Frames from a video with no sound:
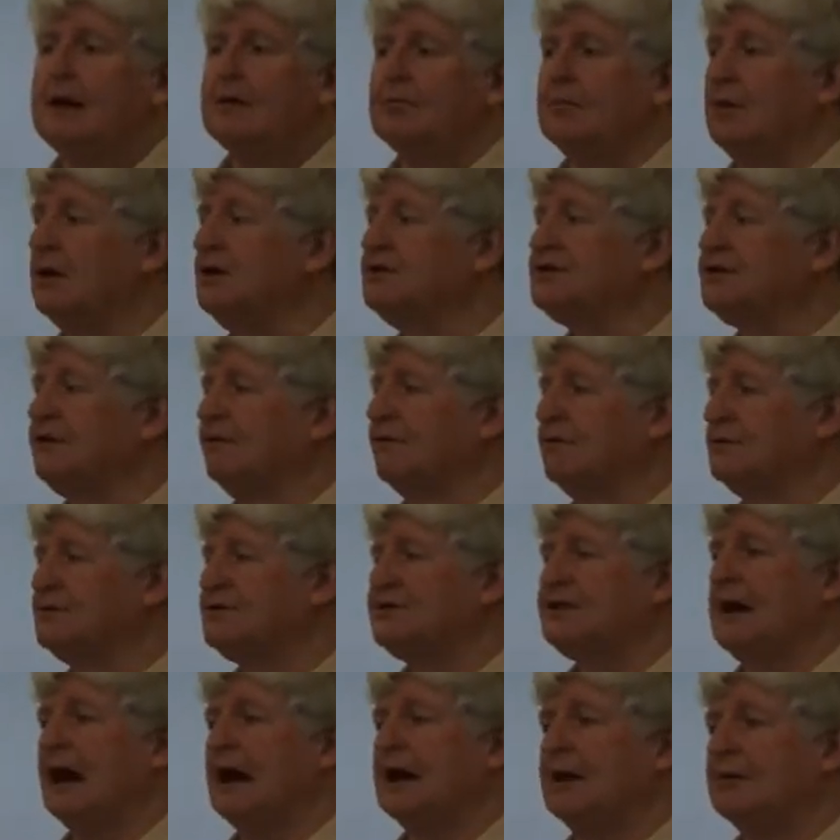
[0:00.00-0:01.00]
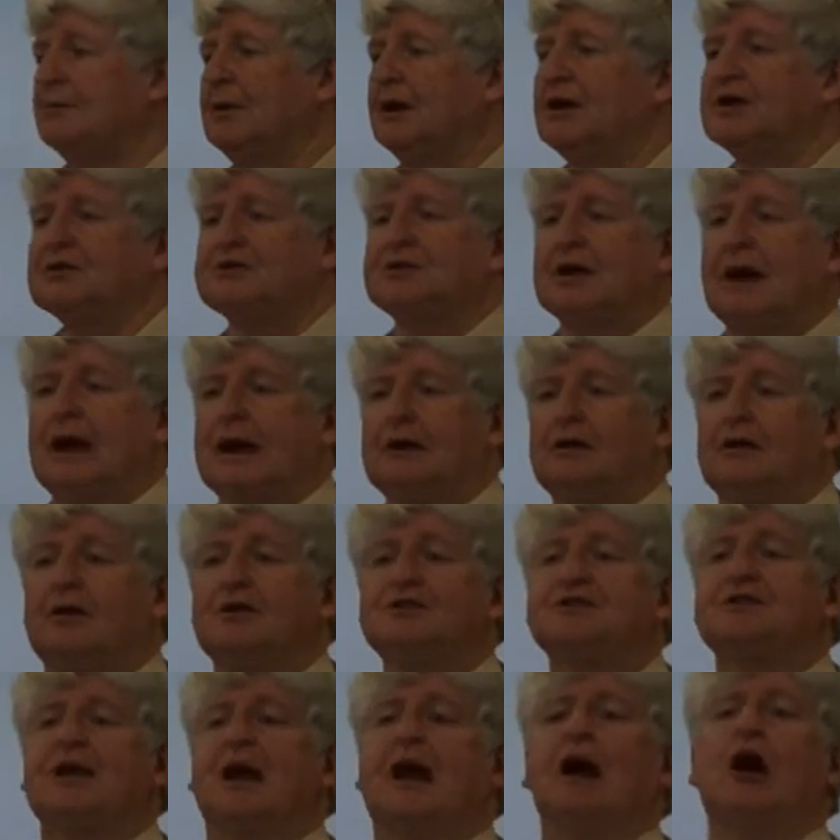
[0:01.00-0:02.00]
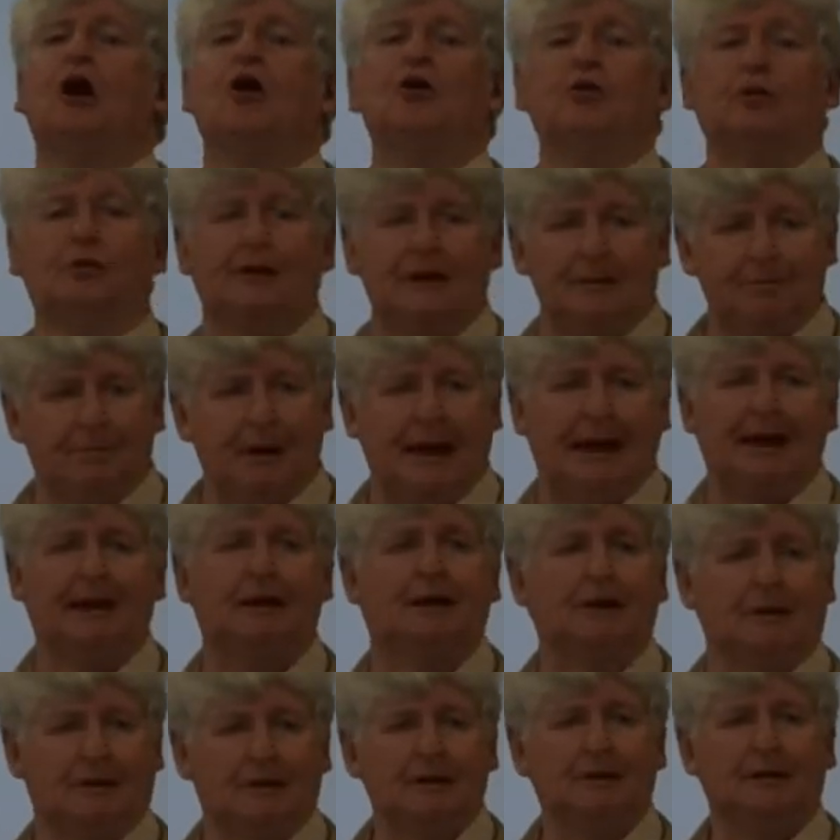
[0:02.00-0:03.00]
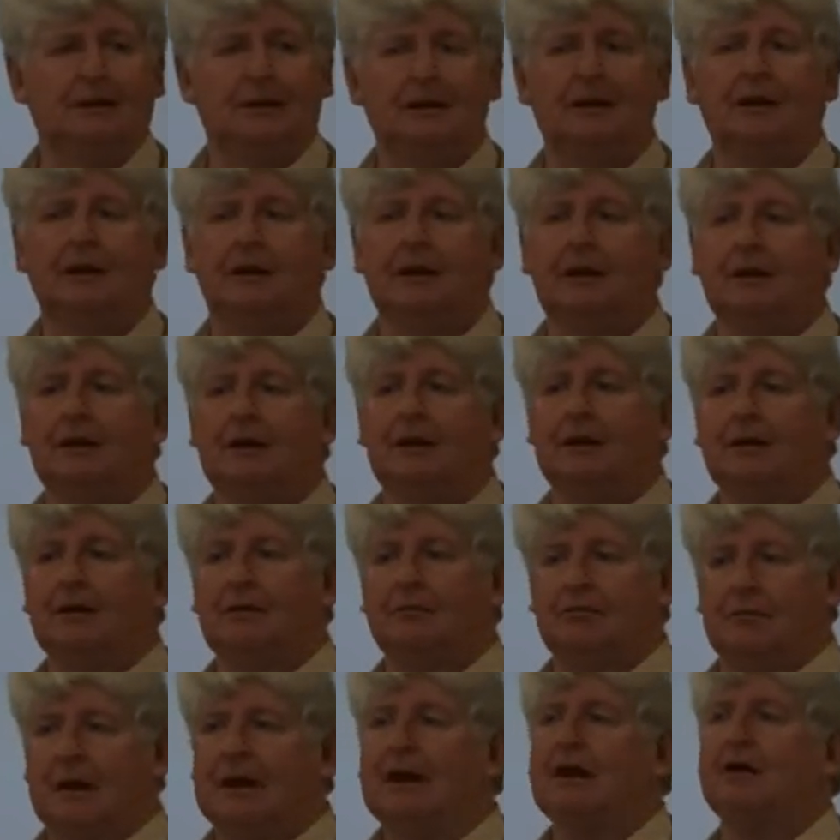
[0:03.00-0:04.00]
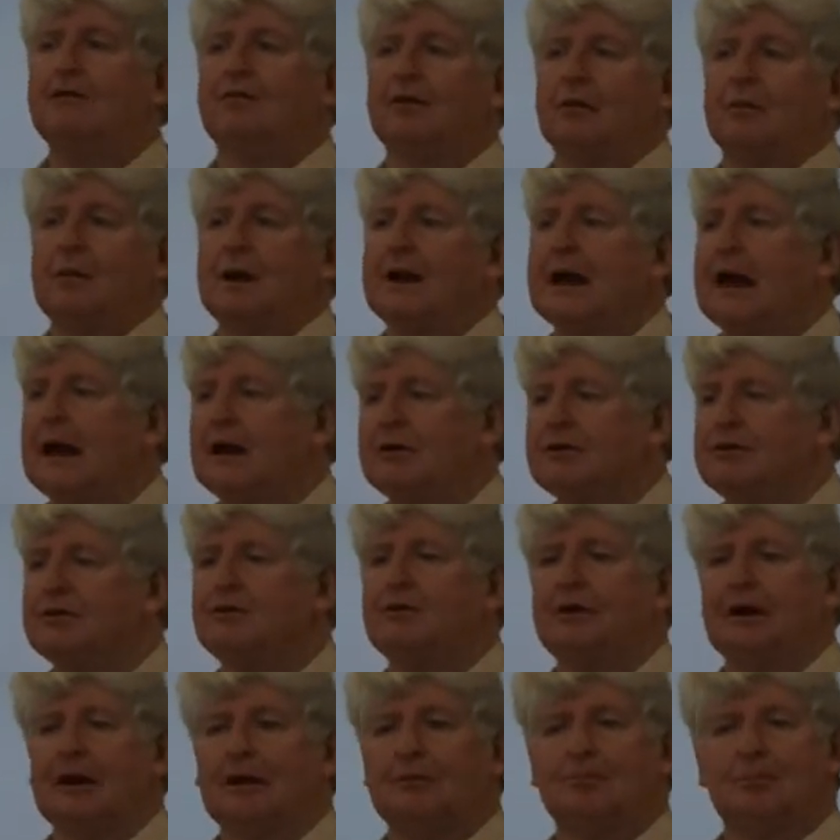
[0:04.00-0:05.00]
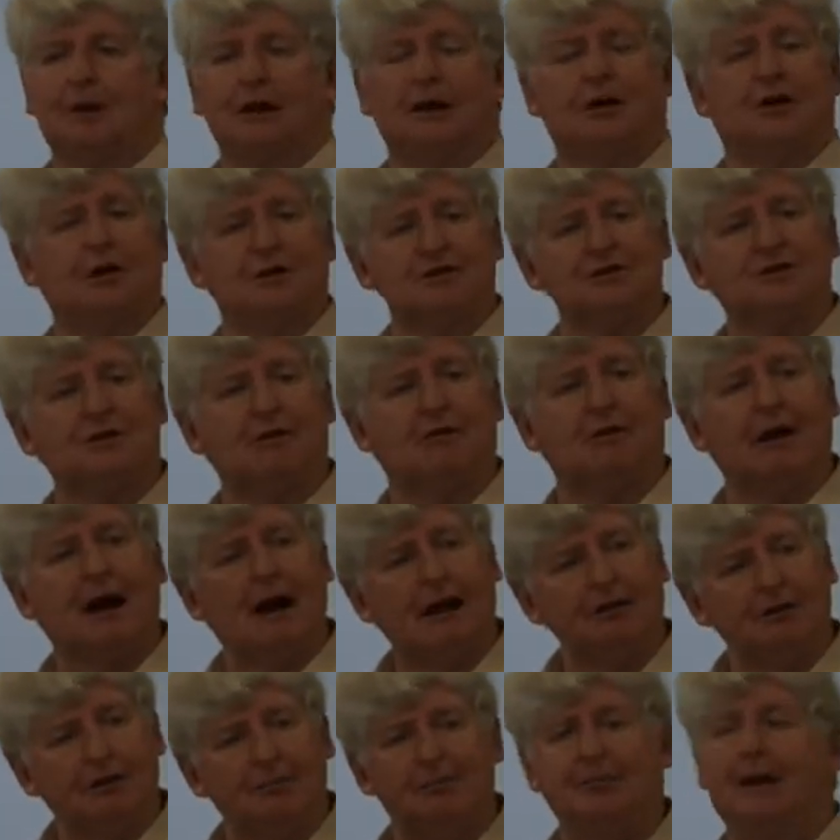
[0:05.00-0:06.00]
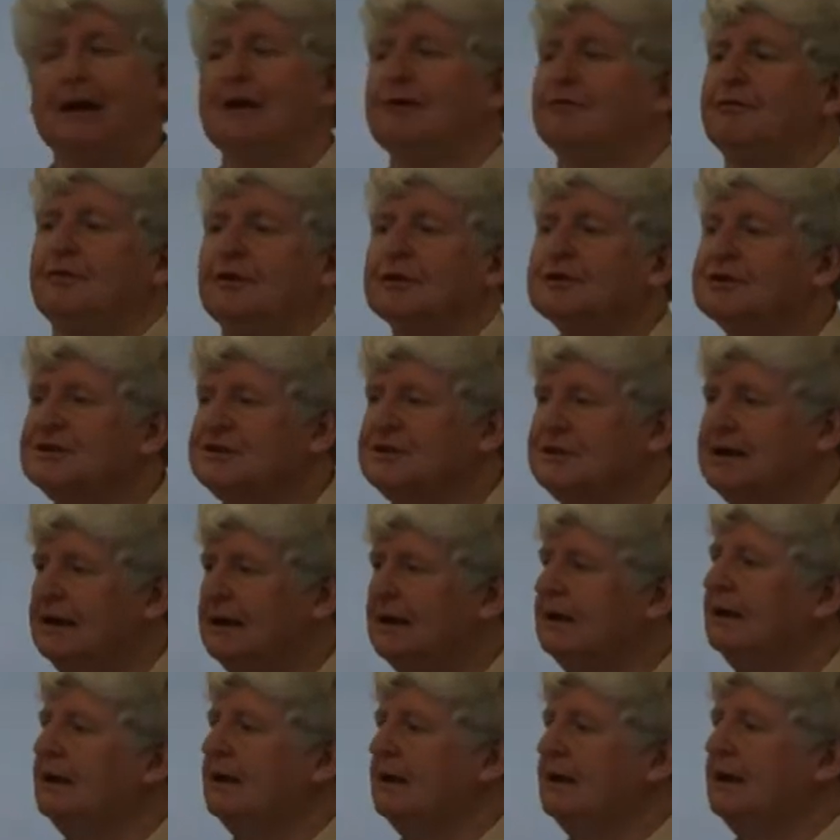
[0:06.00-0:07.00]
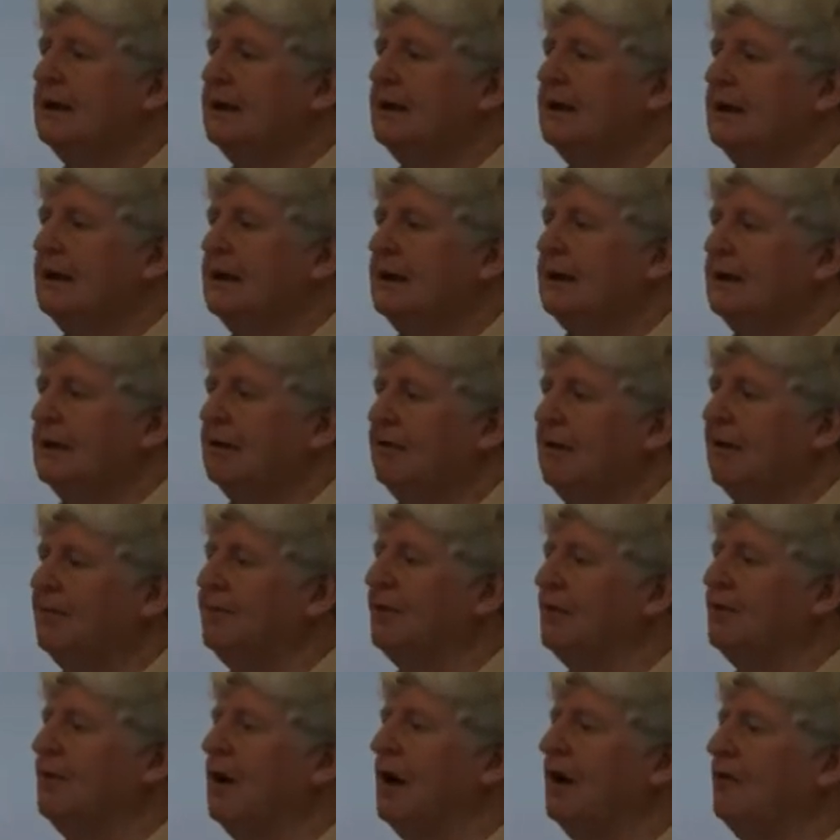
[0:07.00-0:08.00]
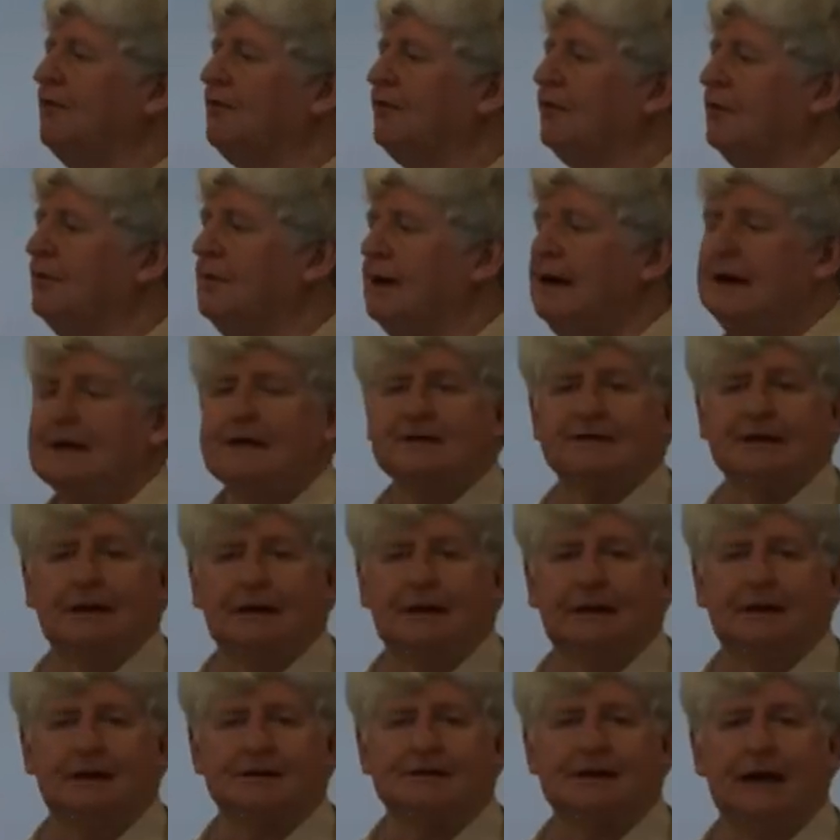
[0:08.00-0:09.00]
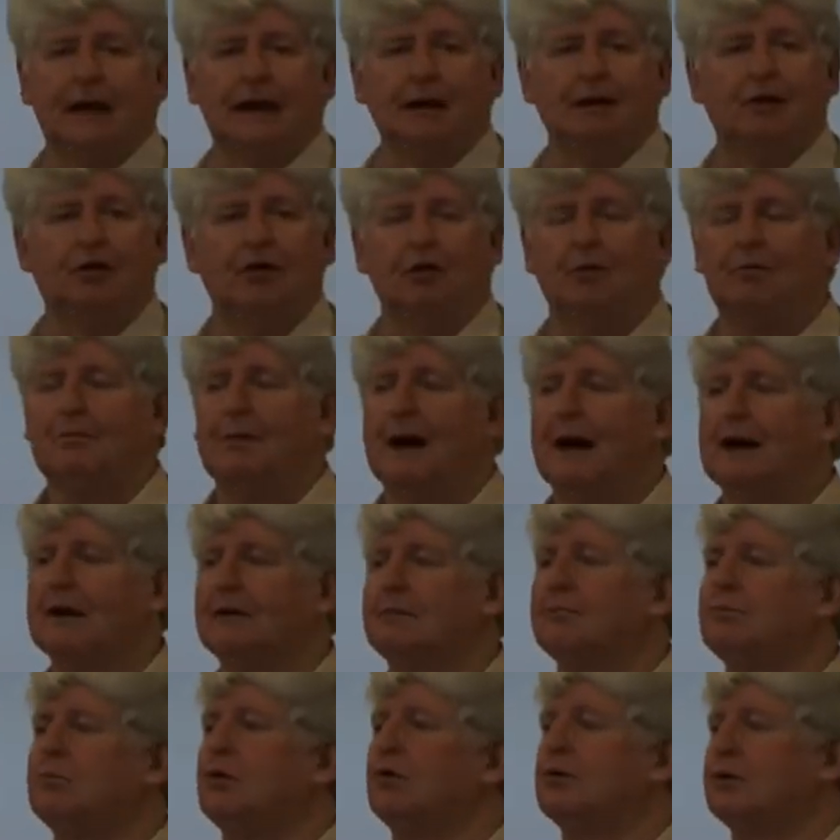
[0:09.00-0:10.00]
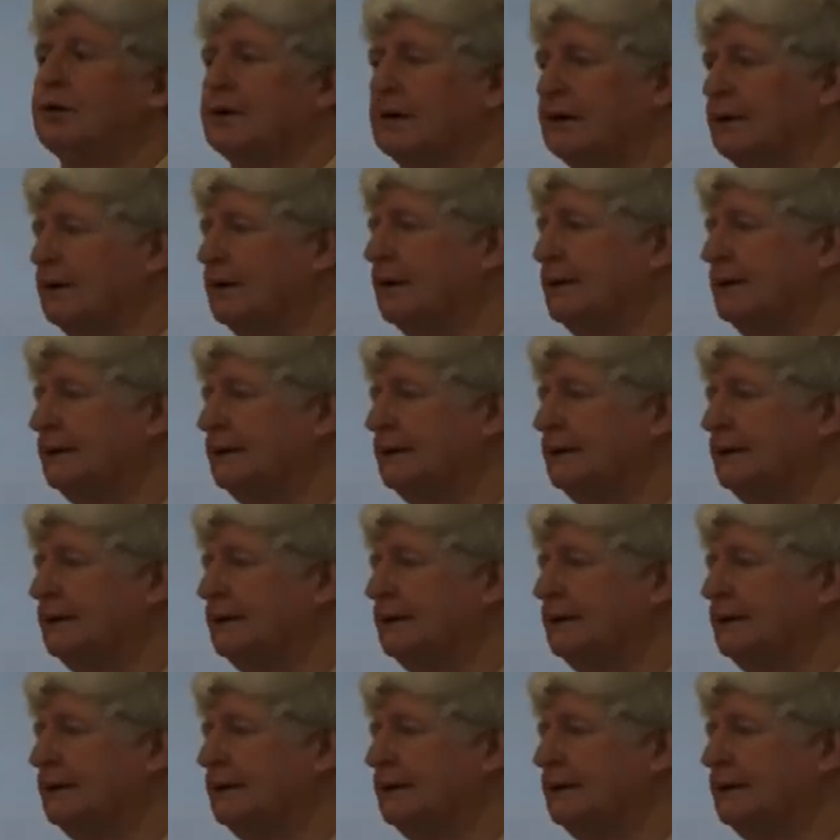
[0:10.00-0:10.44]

Most of them started because they had lost their only bank. Many of them are now doing it because there are other benefits. Now, up the road from me is a little town called Muckenbudden.